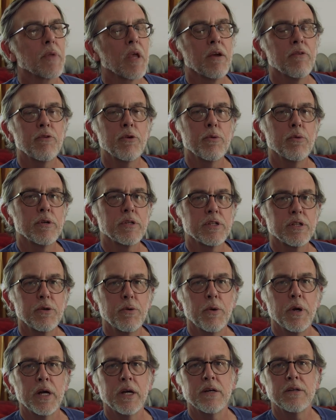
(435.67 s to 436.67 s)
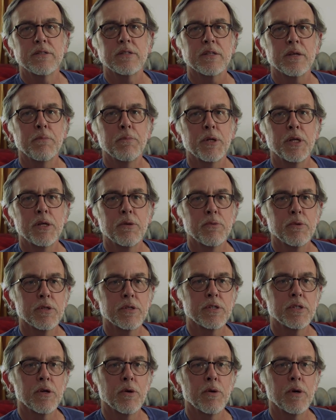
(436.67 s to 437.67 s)
Every once in a while, somebody will
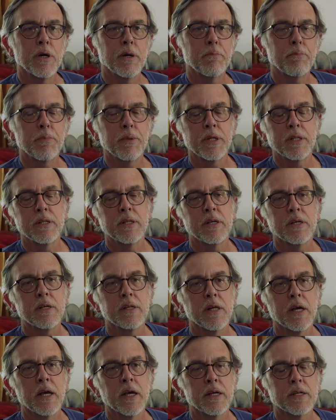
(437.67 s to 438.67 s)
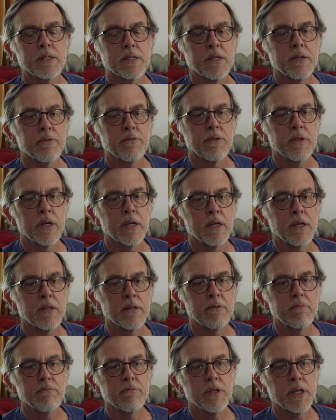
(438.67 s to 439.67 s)
show up and they'll ask if they
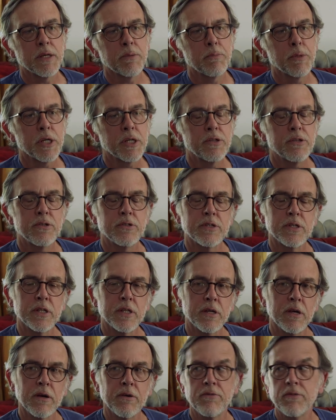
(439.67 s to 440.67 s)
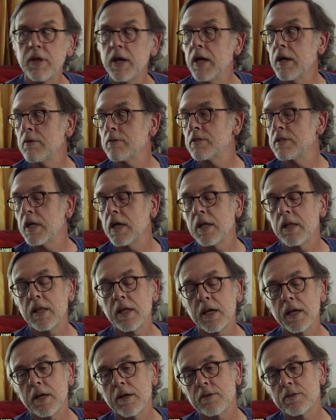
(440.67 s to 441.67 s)
can take pictures of, of the outside of
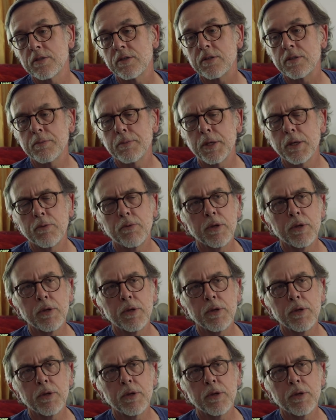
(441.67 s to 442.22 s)
the house or something.